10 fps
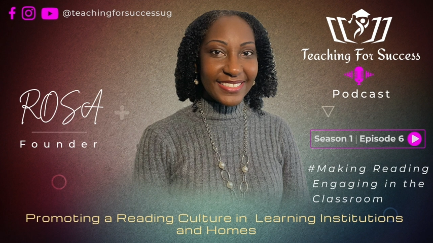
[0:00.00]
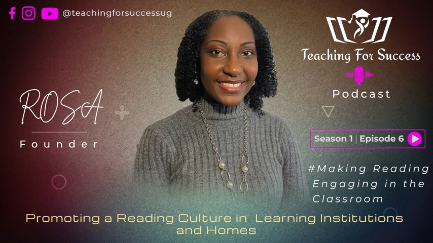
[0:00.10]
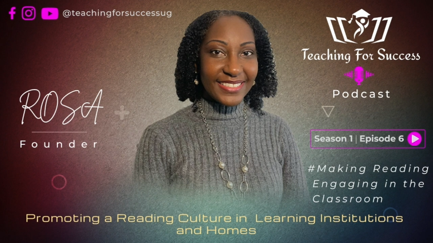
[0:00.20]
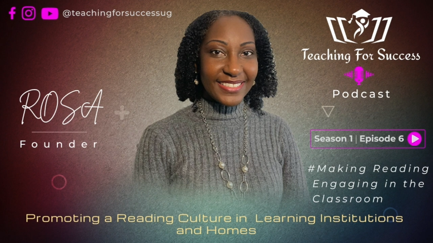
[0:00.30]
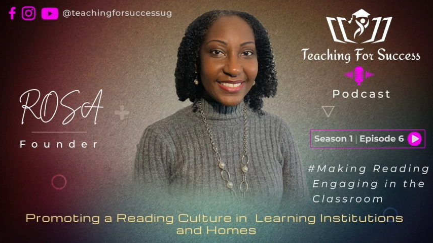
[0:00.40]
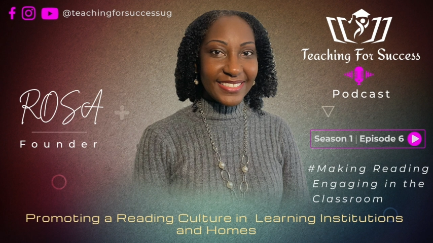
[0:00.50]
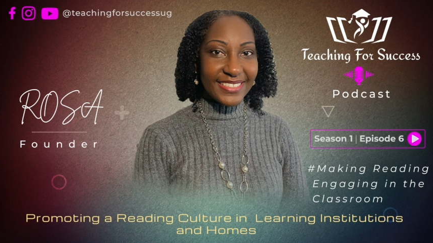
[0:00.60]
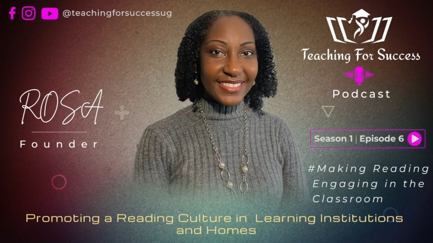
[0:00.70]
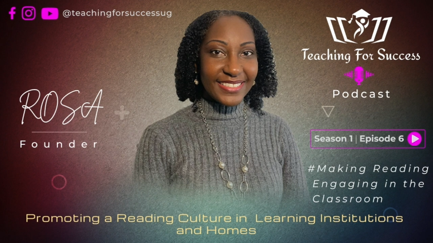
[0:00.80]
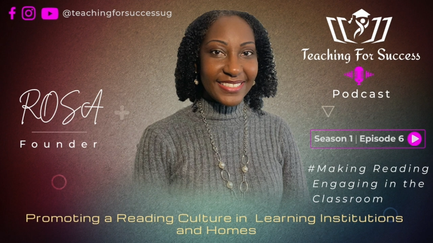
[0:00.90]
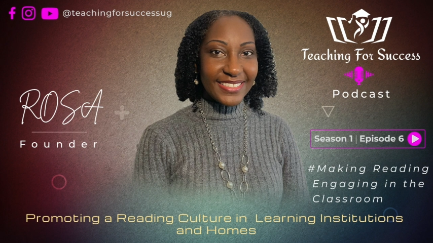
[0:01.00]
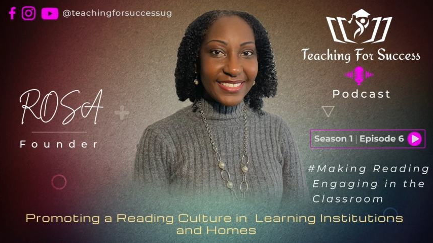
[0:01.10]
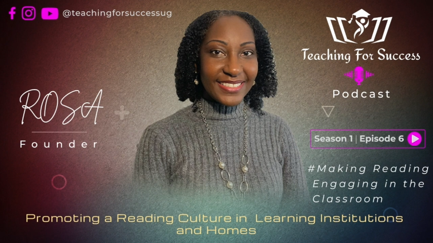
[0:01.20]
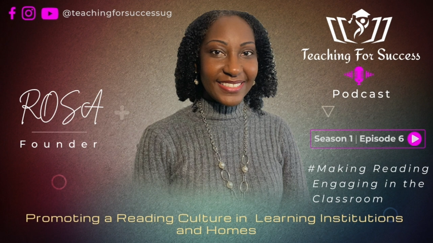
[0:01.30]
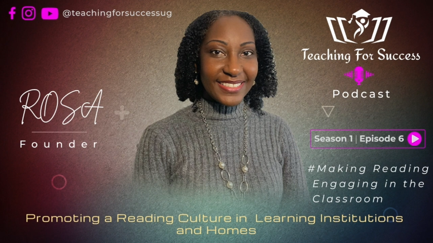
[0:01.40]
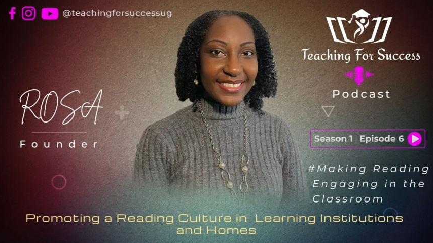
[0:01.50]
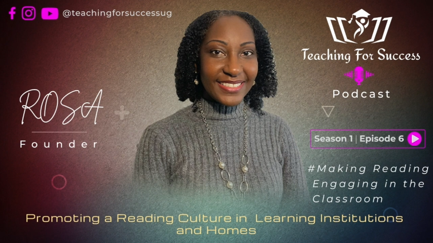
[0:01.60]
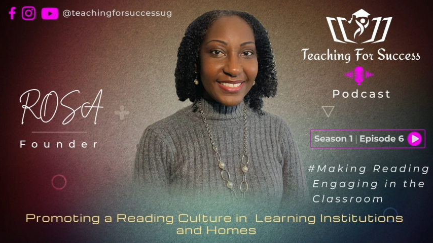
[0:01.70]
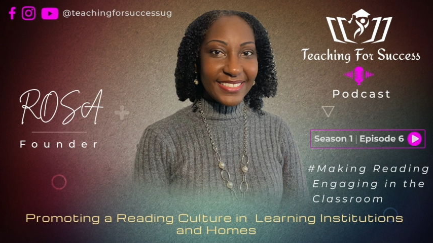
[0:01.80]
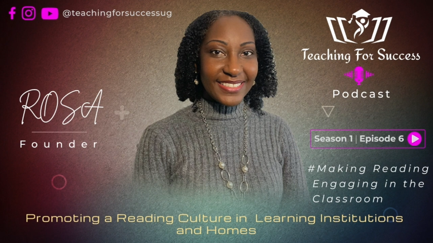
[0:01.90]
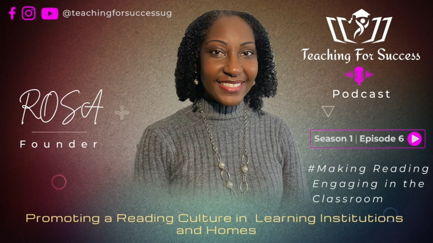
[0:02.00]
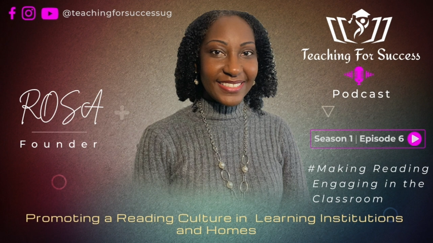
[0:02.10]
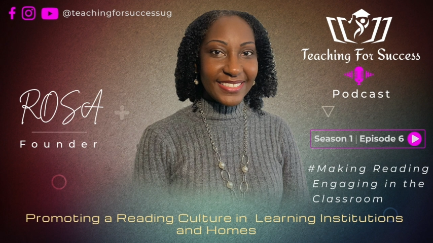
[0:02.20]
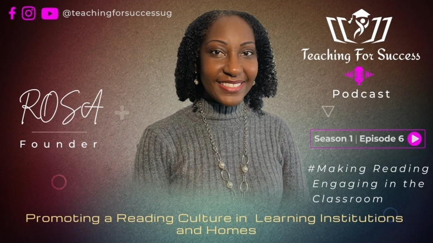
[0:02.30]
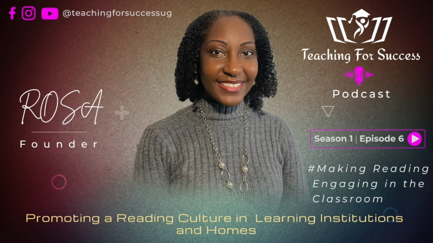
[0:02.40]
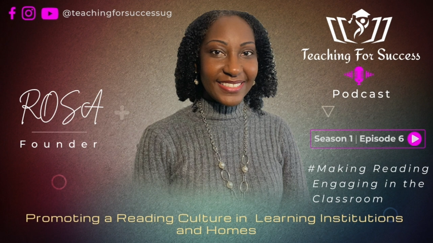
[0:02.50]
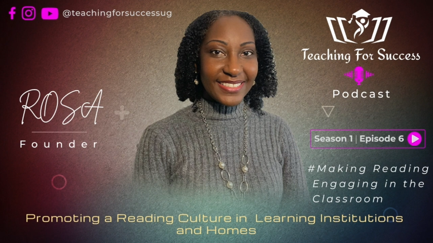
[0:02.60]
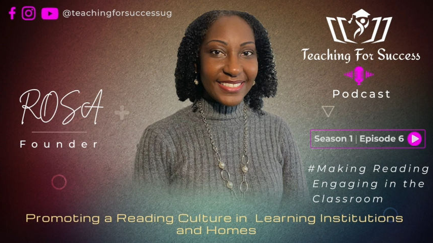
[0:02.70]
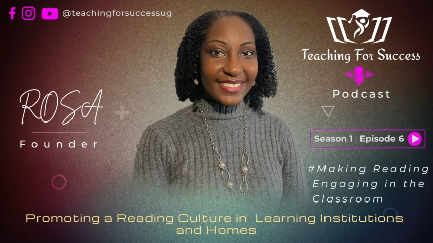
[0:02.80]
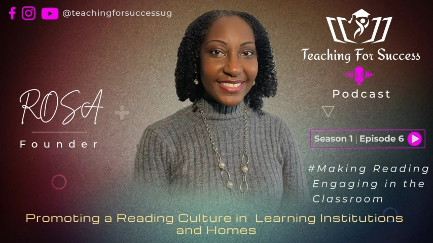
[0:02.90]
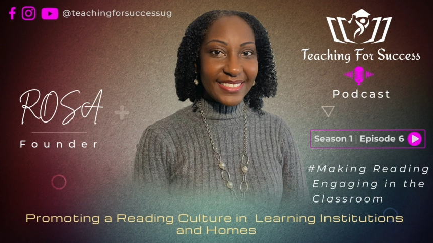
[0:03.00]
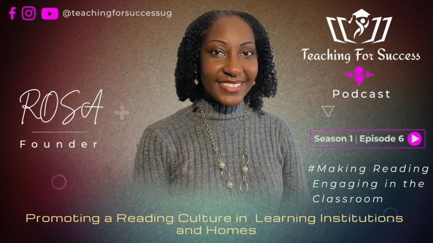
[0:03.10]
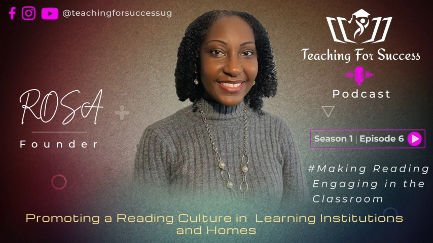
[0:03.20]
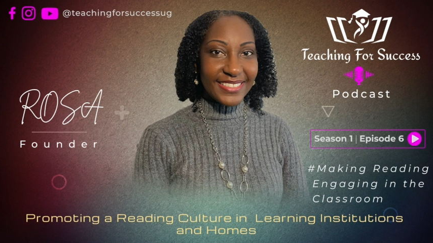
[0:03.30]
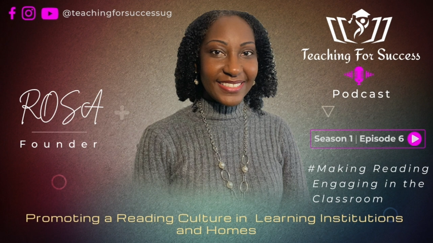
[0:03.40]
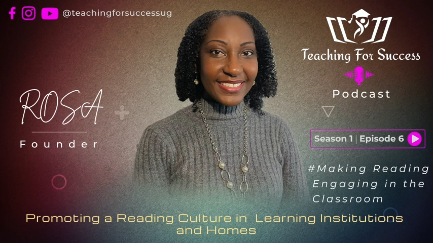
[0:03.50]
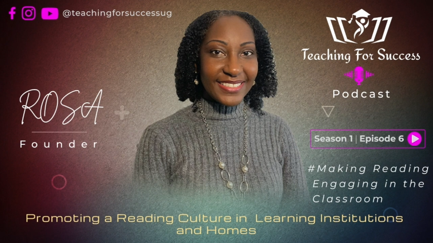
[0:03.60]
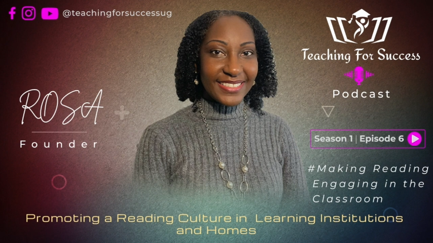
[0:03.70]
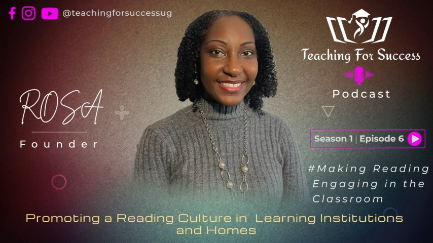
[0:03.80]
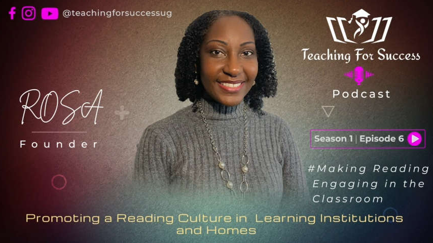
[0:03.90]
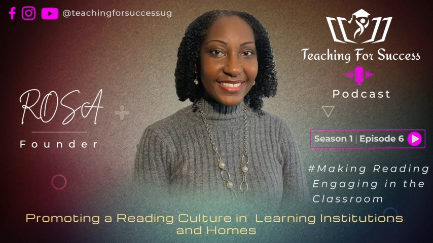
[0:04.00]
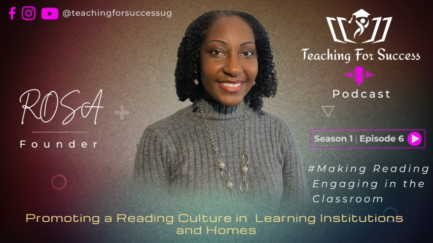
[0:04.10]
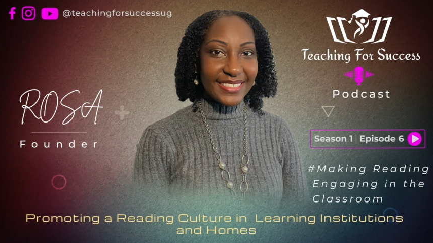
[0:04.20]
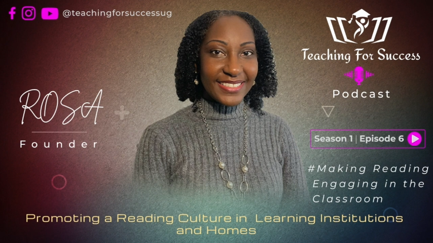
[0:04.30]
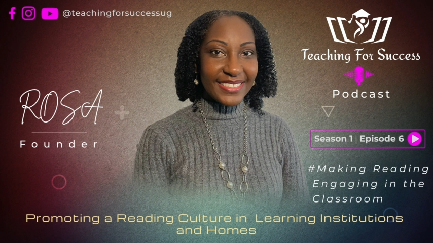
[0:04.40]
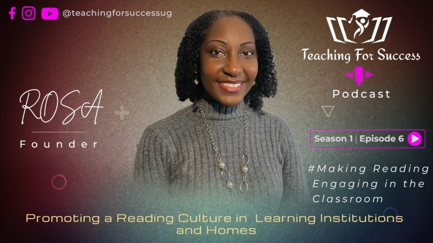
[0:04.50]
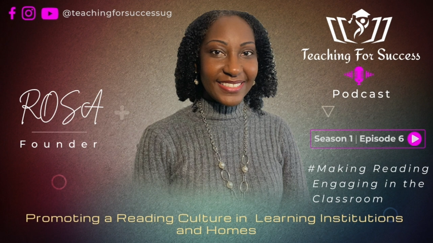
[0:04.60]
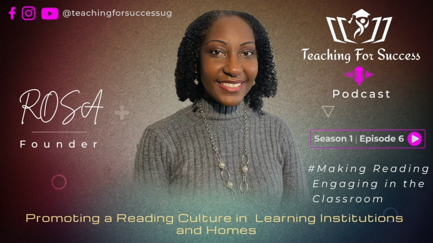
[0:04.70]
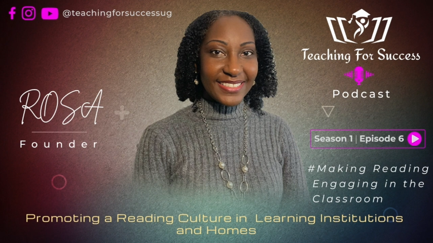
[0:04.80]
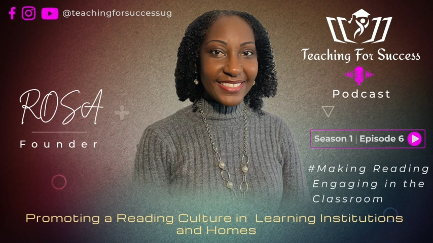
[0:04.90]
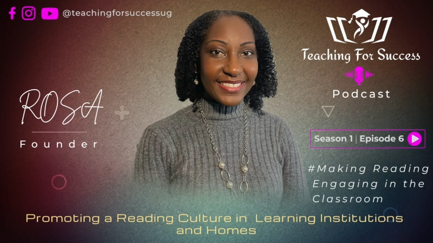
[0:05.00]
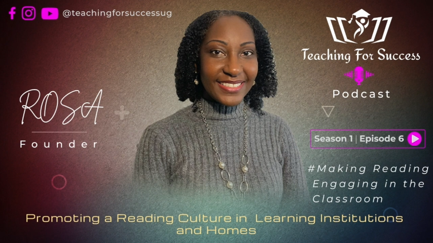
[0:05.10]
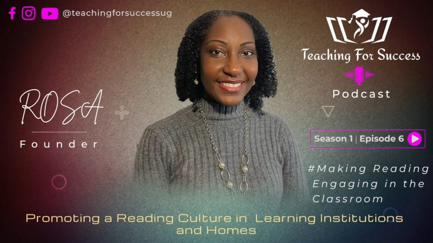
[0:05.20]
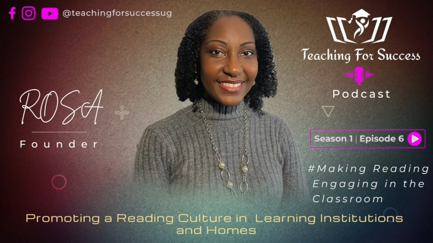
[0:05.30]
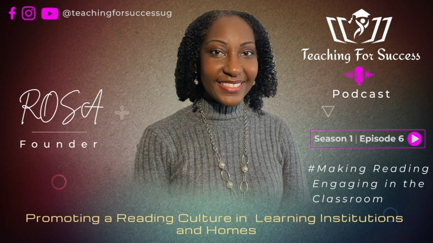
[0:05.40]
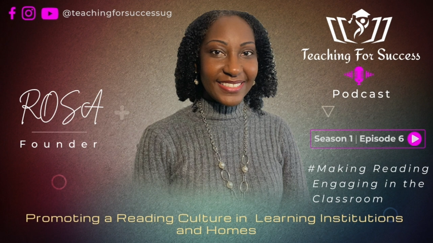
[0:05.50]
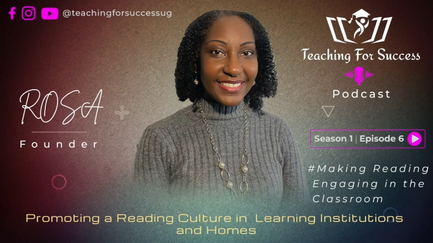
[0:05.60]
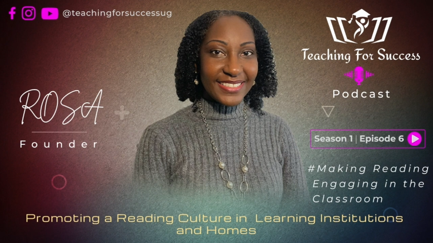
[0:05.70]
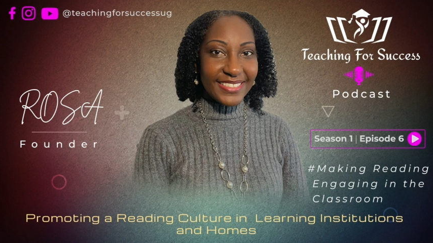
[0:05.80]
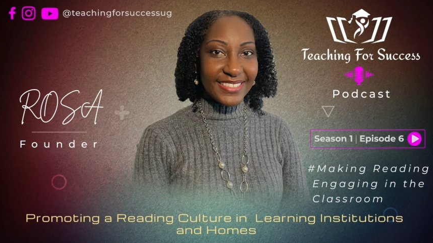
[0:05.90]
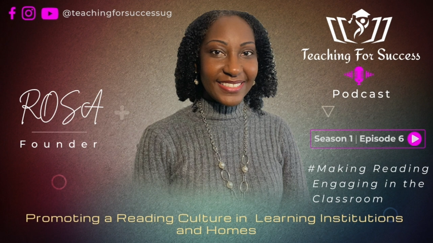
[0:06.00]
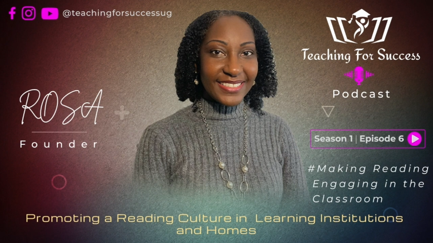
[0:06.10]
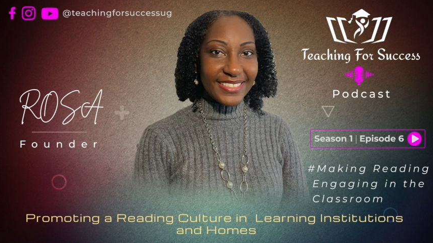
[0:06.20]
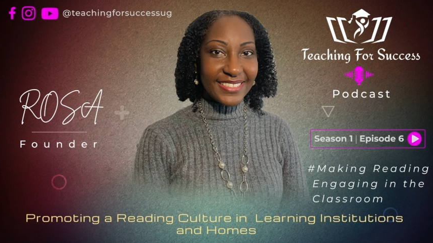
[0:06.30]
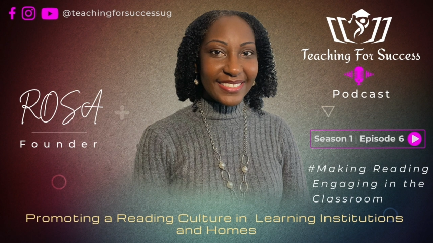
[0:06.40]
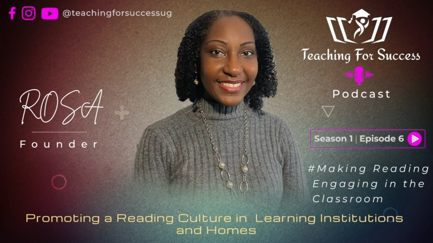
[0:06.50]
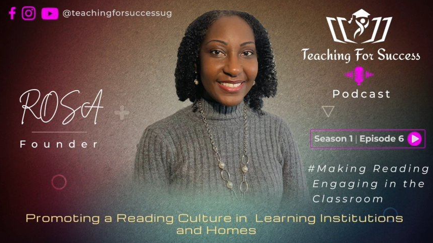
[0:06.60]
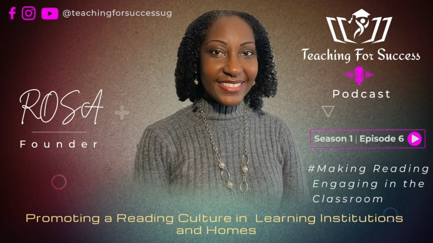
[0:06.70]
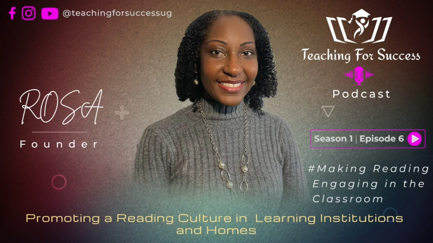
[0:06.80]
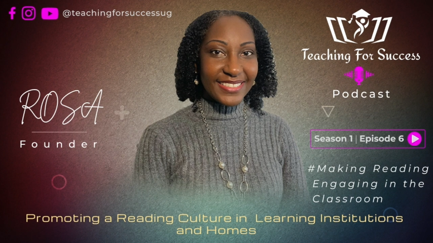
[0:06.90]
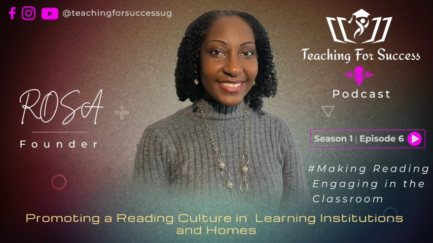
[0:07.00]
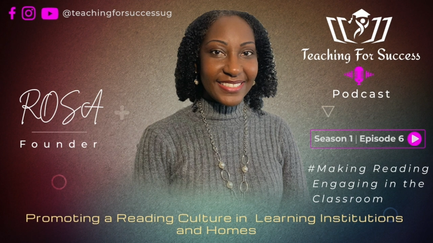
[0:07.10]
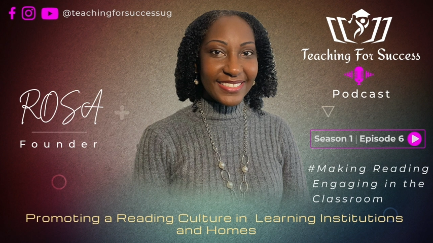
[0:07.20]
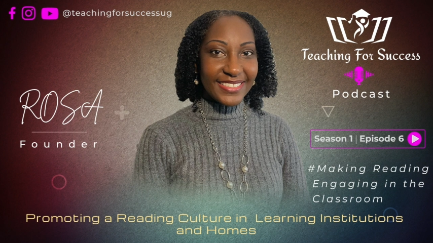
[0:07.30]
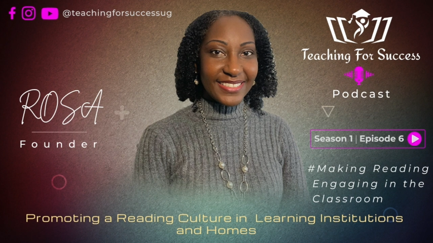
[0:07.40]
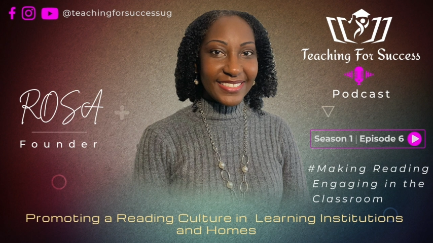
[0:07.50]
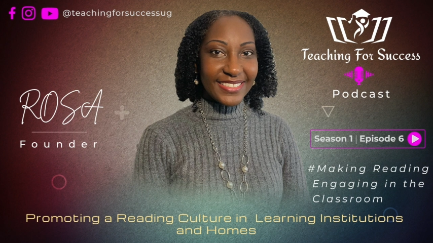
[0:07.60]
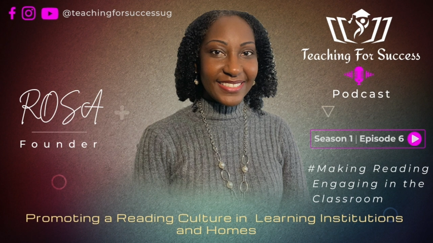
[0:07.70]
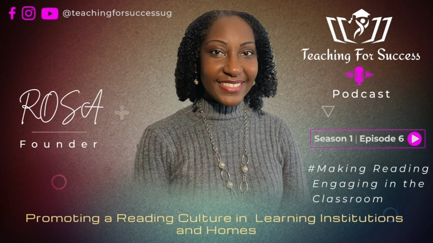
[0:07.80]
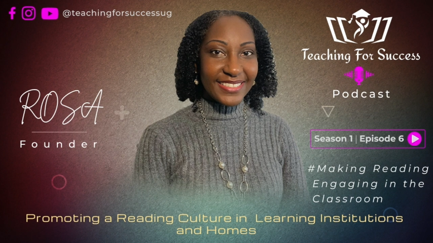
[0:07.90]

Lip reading: (no lip movement)